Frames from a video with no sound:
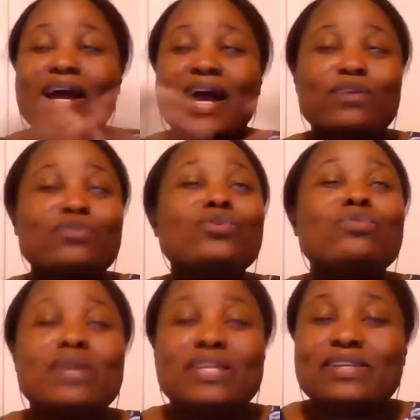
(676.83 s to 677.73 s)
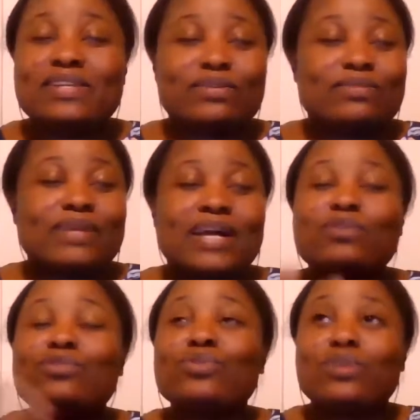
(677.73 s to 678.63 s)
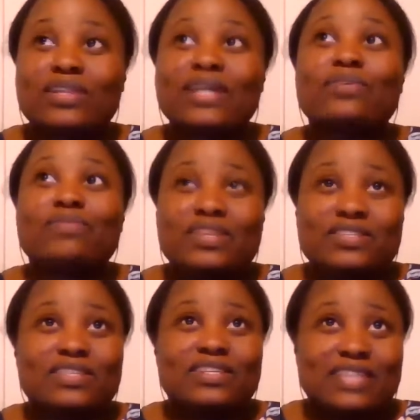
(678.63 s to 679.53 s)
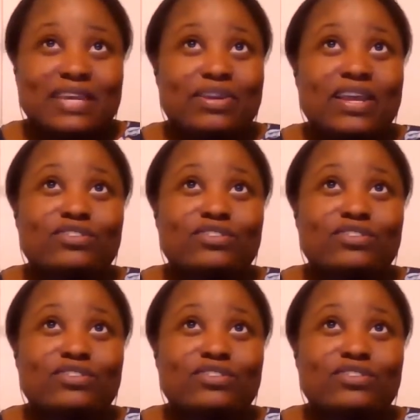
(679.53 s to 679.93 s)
I don't know many, I don't know a lot of things in this area.